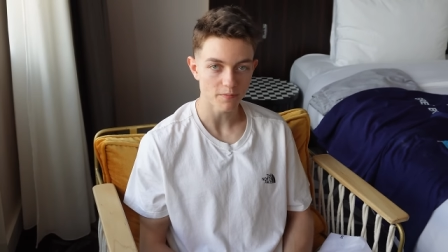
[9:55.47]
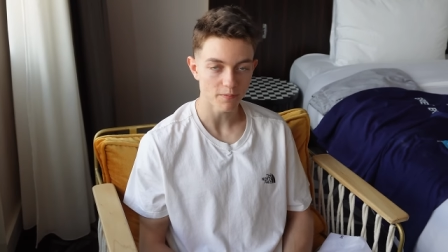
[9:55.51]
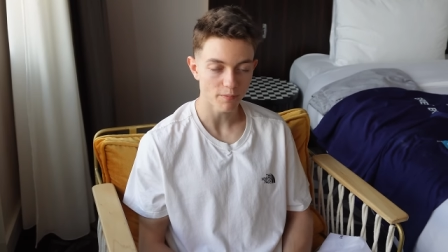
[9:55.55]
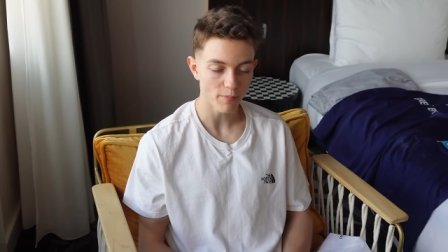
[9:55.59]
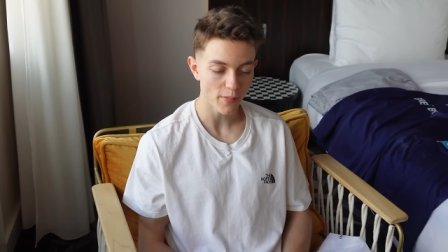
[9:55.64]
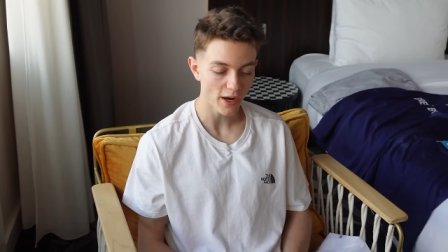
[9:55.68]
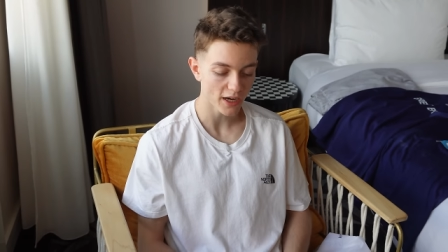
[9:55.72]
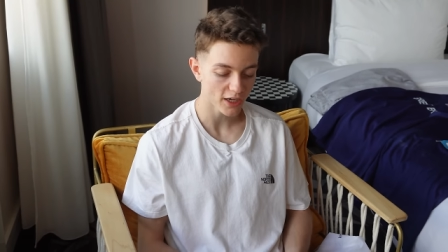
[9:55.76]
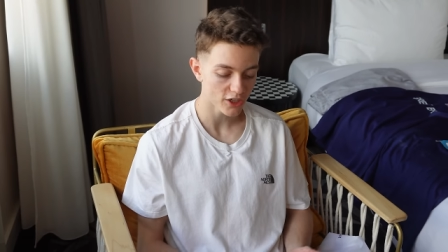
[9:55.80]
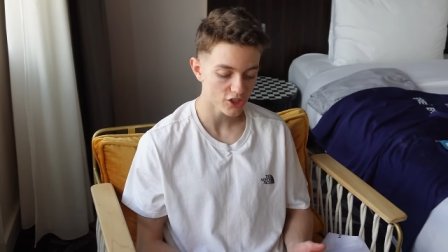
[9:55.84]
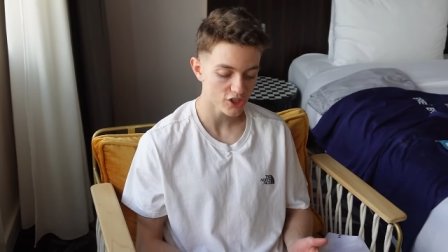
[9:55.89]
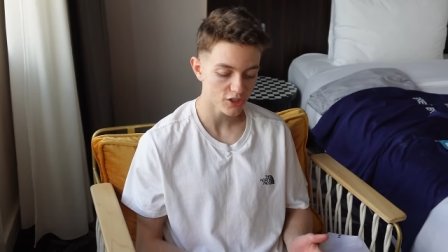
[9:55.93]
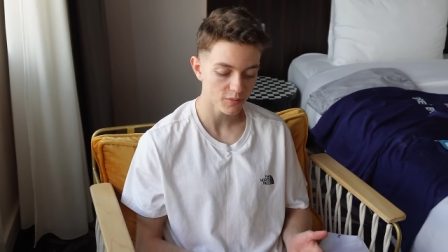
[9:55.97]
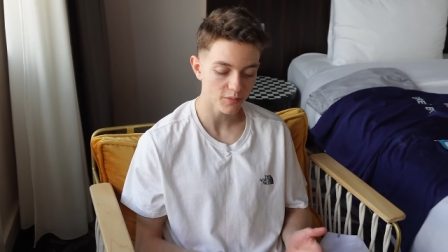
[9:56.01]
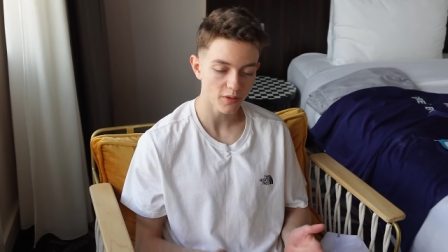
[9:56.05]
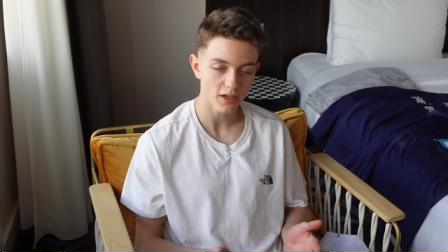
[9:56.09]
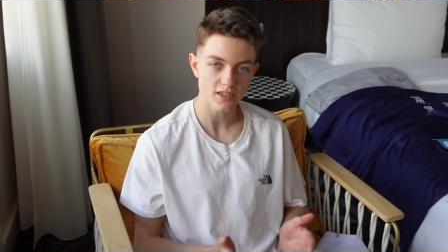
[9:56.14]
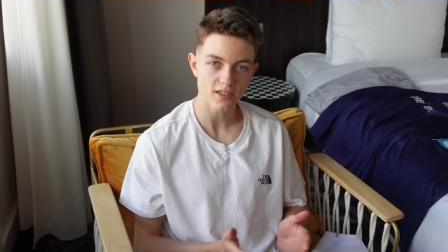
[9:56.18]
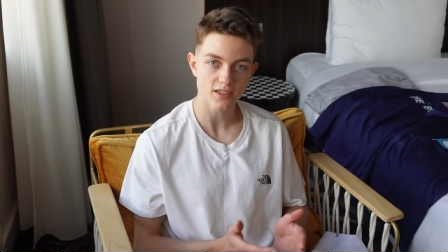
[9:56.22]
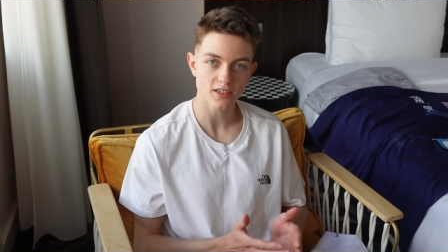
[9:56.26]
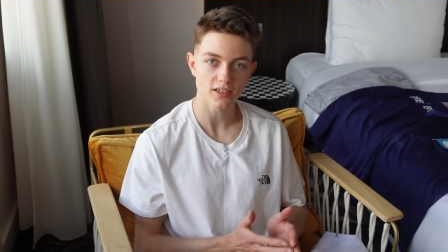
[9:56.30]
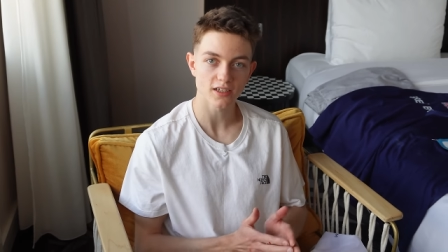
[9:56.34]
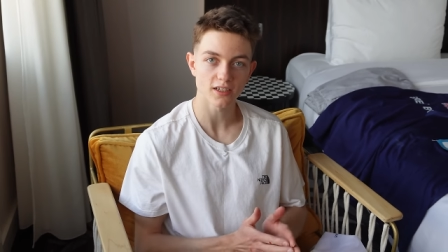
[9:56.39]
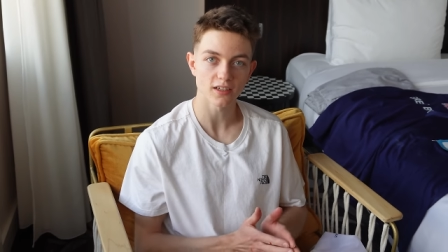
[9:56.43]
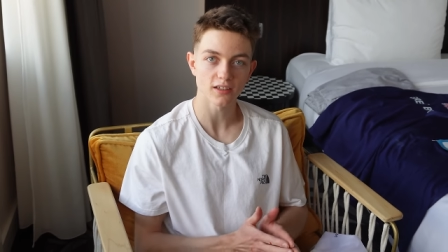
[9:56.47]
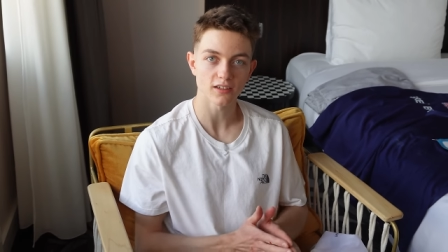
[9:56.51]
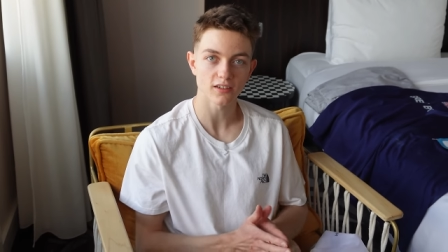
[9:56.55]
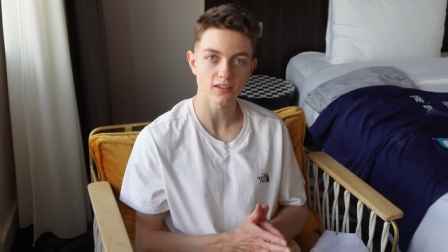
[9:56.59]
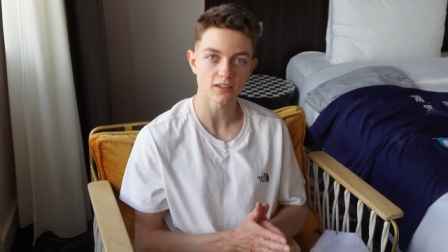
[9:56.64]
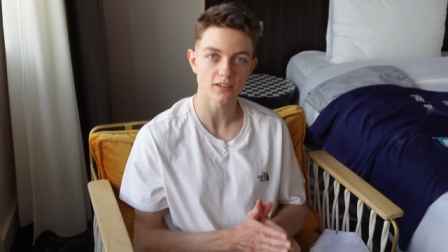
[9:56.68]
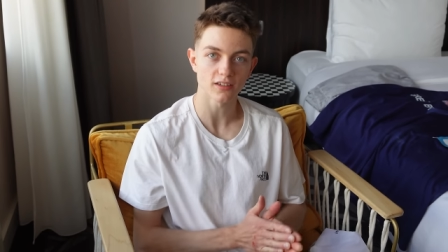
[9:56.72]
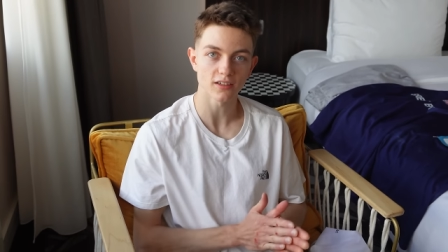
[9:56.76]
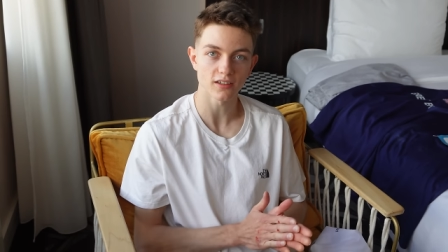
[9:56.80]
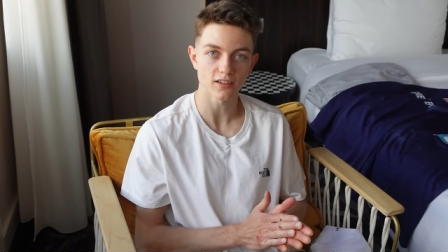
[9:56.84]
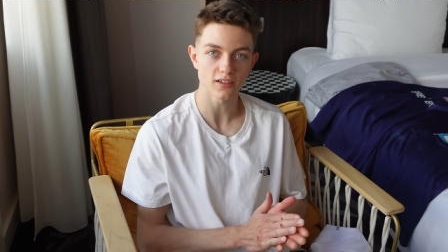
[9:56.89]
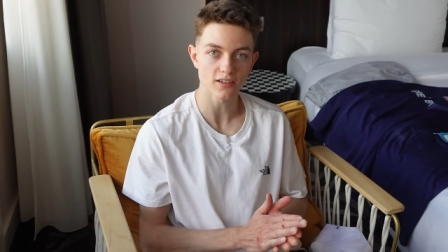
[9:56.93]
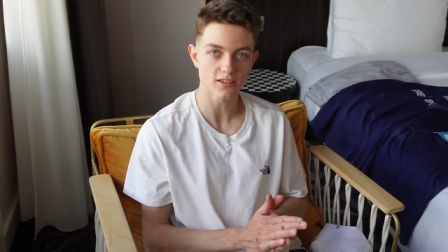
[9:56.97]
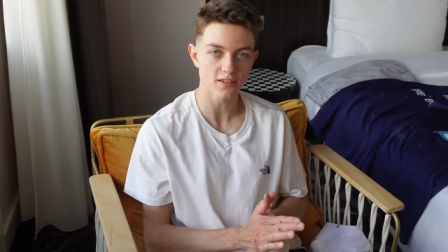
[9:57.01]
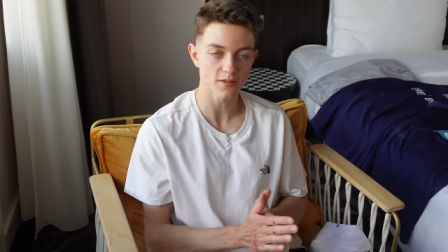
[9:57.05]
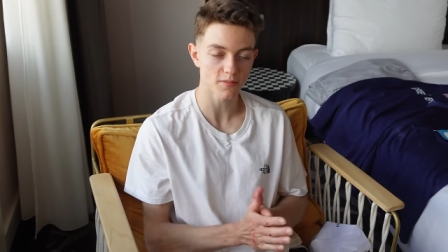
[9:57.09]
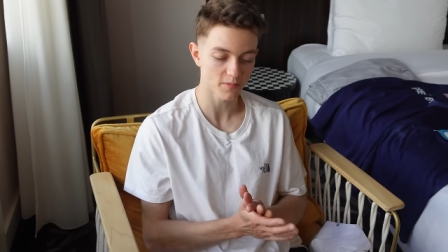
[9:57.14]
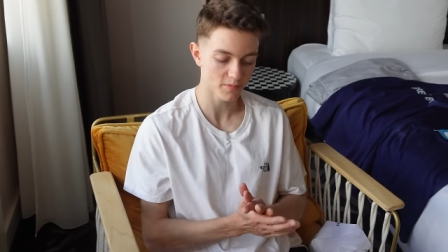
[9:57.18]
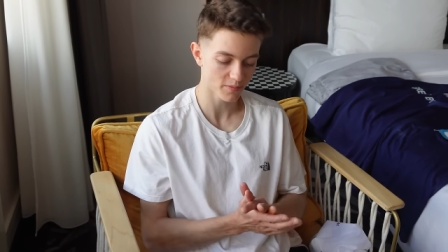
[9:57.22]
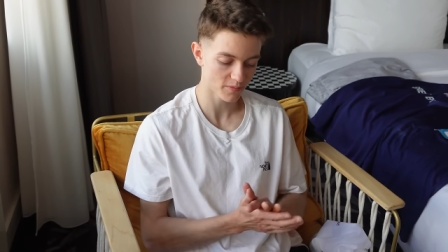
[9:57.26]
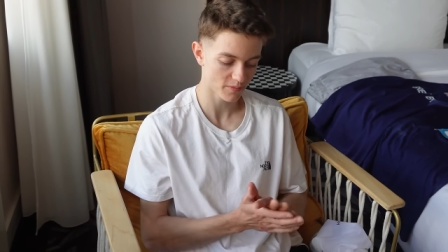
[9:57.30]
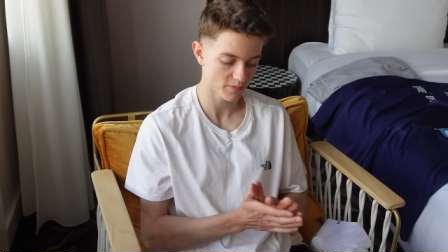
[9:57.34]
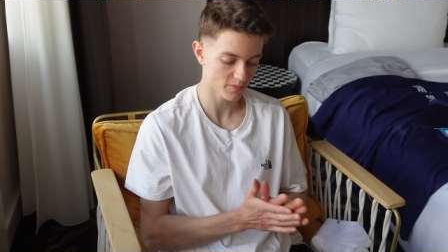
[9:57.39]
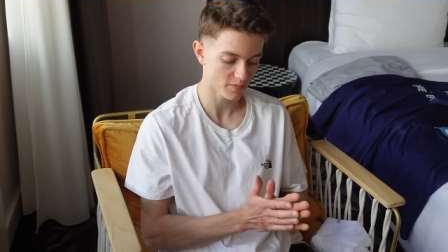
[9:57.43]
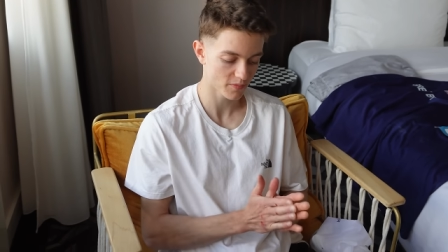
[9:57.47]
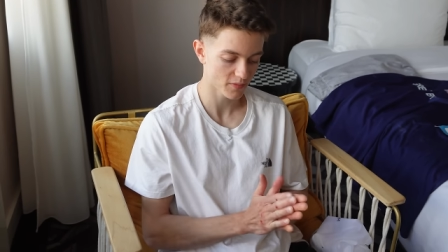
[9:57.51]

Managing my skin, getting some